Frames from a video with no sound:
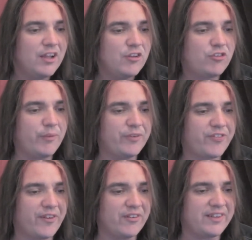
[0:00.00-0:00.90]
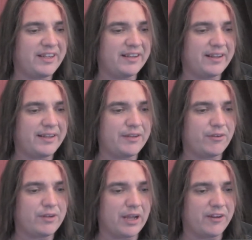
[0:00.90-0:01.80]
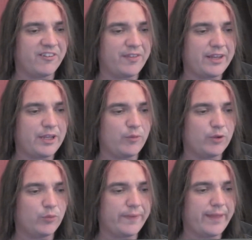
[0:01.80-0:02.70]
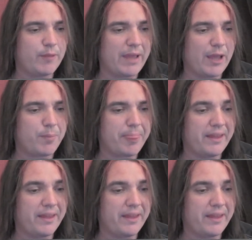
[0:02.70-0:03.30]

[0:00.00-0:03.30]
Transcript: She was 13 and a year younger than he was when they met.